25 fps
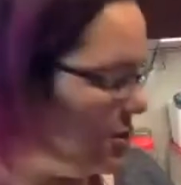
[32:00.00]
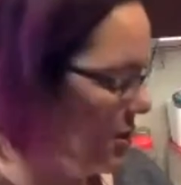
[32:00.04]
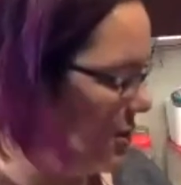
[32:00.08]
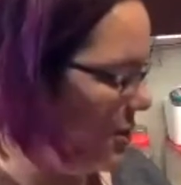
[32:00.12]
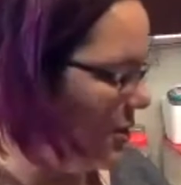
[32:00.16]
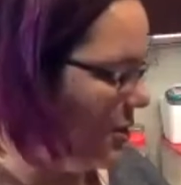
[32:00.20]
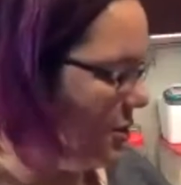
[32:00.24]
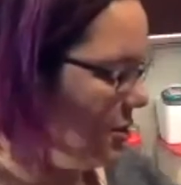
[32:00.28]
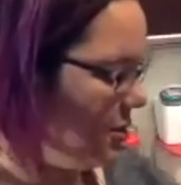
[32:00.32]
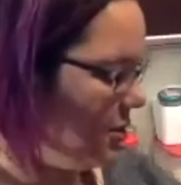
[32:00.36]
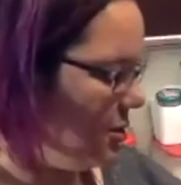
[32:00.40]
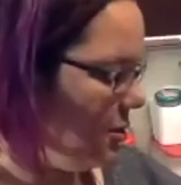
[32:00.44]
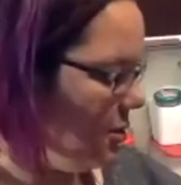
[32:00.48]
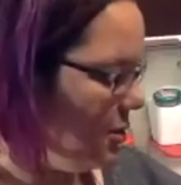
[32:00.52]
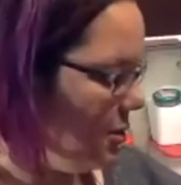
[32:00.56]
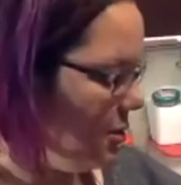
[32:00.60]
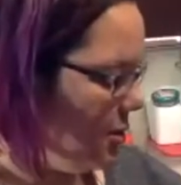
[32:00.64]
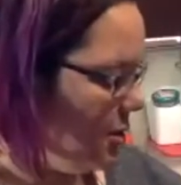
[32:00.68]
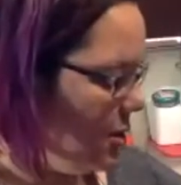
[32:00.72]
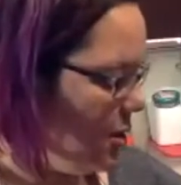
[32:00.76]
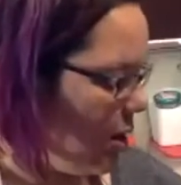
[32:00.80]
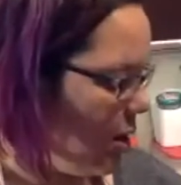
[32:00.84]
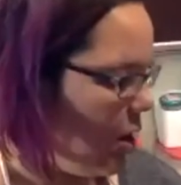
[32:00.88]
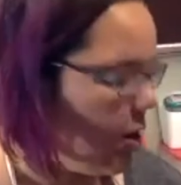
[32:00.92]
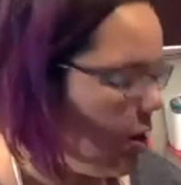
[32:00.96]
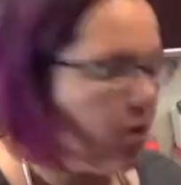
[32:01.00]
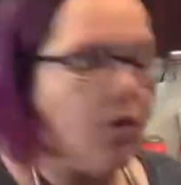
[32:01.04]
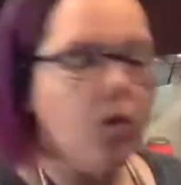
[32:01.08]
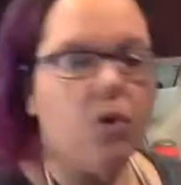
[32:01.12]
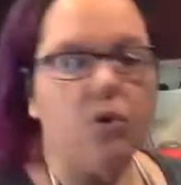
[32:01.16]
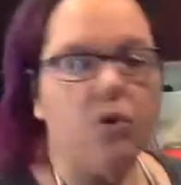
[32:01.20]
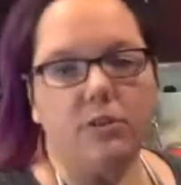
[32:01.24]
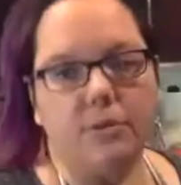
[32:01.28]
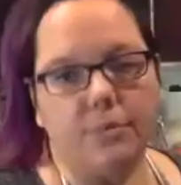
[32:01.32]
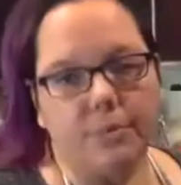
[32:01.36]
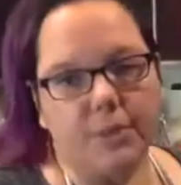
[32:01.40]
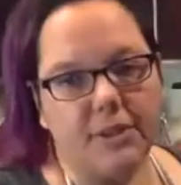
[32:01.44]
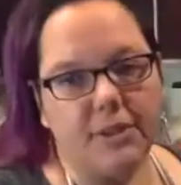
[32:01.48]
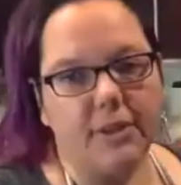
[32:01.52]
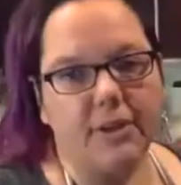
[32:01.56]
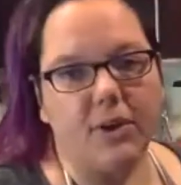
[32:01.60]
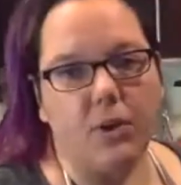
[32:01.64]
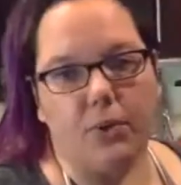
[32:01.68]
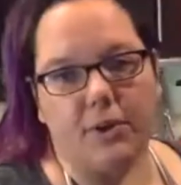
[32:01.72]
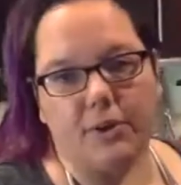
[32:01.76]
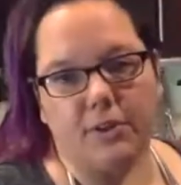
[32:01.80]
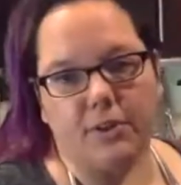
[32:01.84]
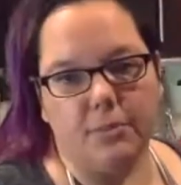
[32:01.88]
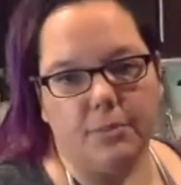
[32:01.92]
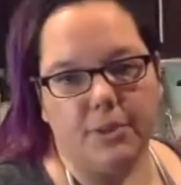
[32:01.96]
these are ultimately
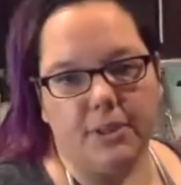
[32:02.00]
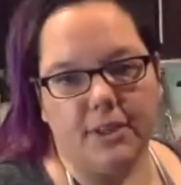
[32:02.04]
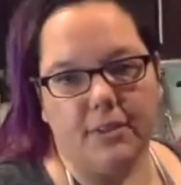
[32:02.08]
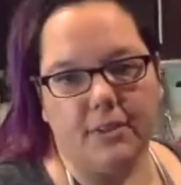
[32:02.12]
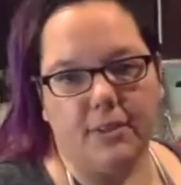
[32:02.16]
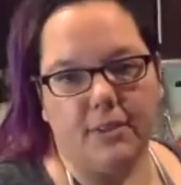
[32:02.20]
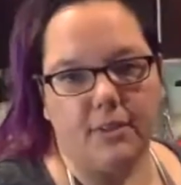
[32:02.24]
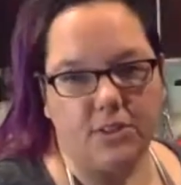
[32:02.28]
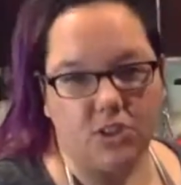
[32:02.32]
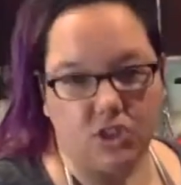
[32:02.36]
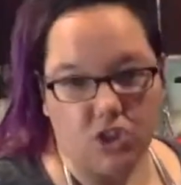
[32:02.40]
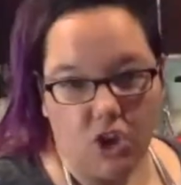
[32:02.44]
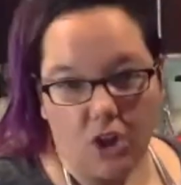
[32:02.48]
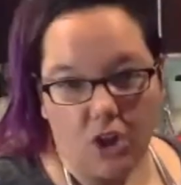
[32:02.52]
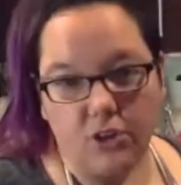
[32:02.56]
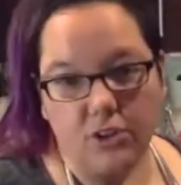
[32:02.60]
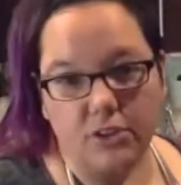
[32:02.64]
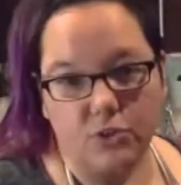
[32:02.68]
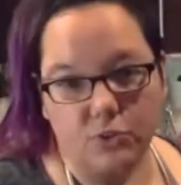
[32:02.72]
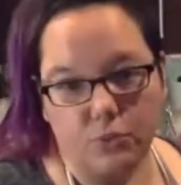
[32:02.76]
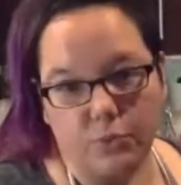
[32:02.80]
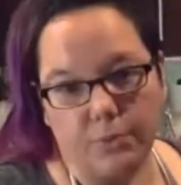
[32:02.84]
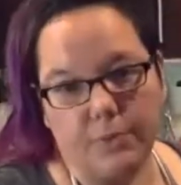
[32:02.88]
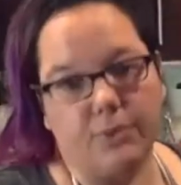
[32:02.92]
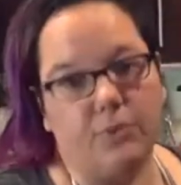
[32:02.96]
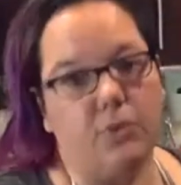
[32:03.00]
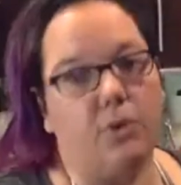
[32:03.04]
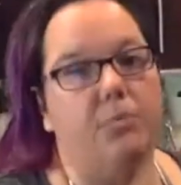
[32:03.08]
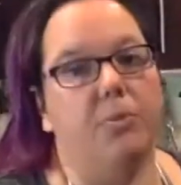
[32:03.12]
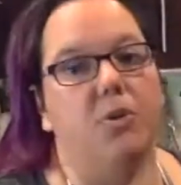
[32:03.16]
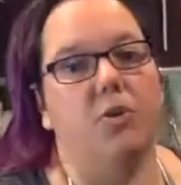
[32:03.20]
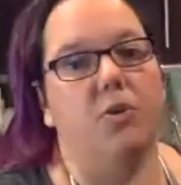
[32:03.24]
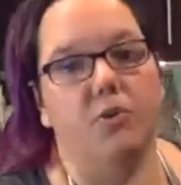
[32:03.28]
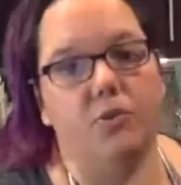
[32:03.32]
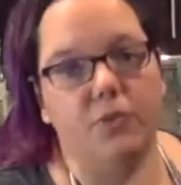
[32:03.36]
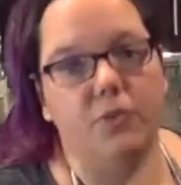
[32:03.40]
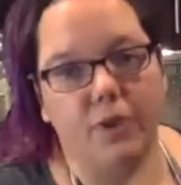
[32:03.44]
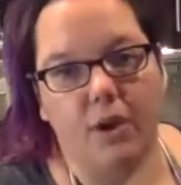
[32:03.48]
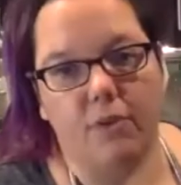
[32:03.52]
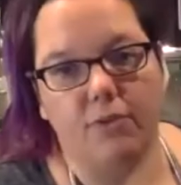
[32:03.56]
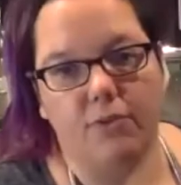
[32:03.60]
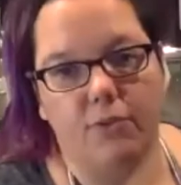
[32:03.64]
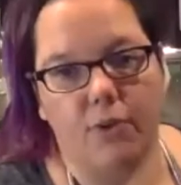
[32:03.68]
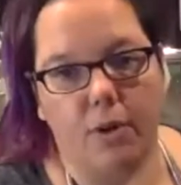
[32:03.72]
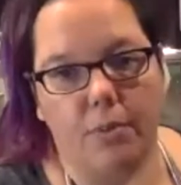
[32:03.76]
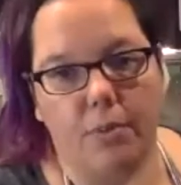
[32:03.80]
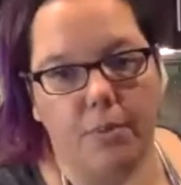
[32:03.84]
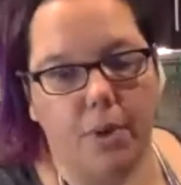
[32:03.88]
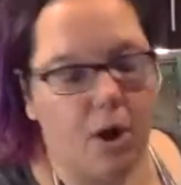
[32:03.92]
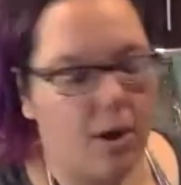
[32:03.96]
going to be the solids will be removed
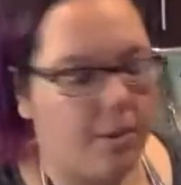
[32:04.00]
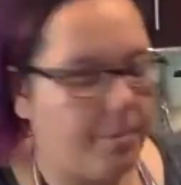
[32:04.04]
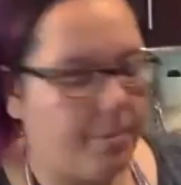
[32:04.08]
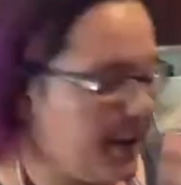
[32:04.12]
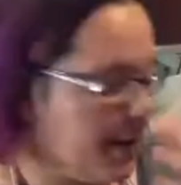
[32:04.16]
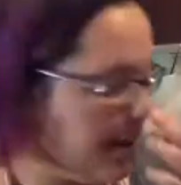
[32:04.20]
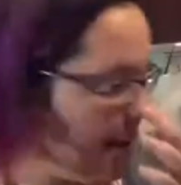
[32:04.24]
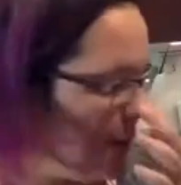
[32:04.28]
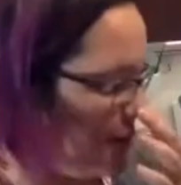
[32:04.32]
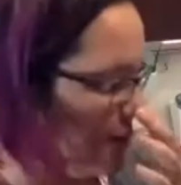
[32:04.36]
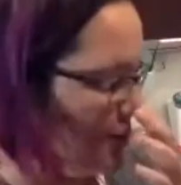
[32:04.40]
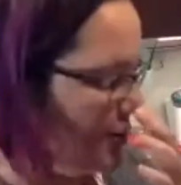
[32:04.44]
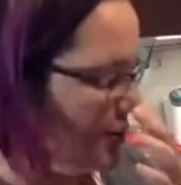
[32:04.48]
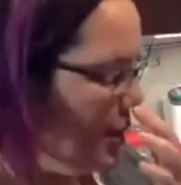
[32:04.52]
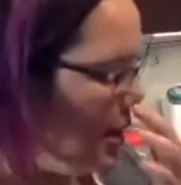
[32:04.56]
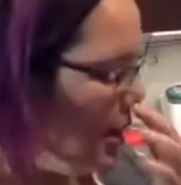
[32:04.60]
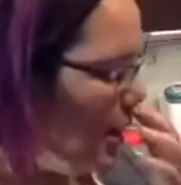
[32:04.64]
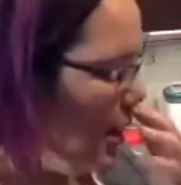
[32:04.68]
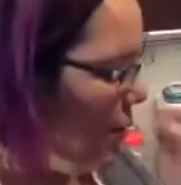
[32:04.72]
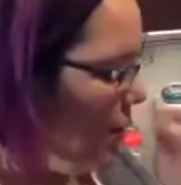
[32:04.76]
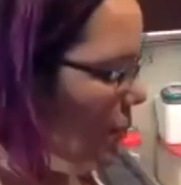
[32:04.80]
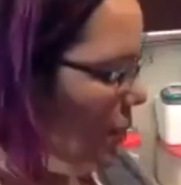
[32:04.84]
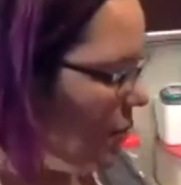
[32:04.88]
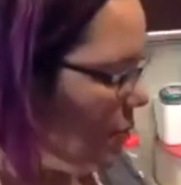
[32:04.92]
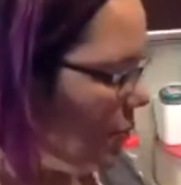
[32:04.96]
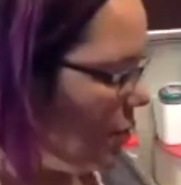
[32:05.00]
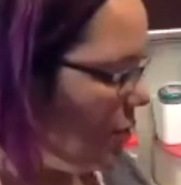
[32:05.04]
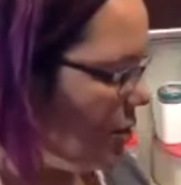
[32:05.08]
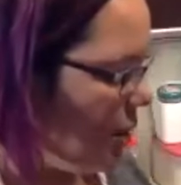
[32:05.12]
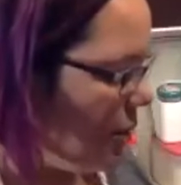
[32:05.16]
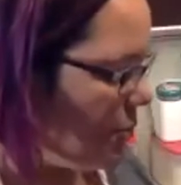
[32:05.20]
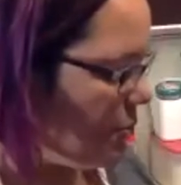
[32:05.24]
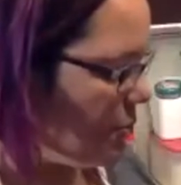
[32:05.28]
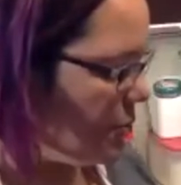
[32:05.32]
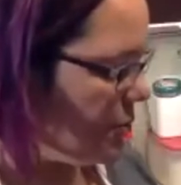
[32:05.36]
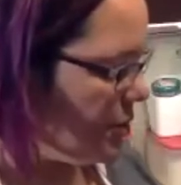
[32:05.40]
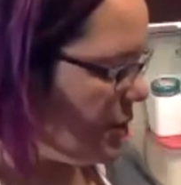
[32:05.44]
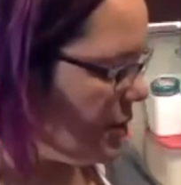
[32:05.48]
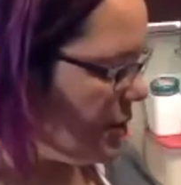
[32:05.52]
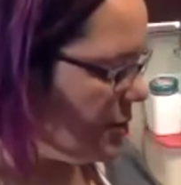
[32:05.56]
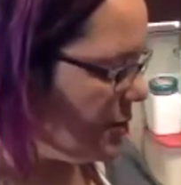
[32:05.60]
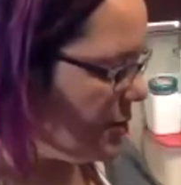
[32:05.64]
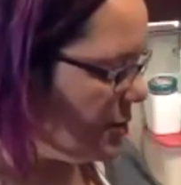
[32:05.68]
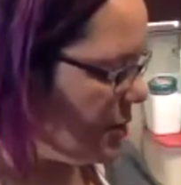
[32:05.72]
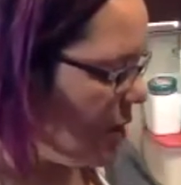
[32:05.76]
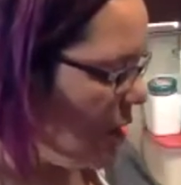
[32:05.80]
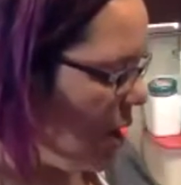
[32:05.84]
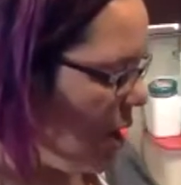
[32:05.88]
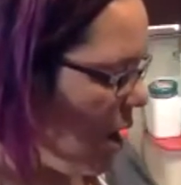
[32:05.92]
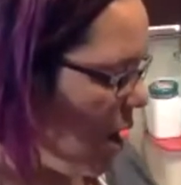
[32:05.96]
from our base when we're done with this.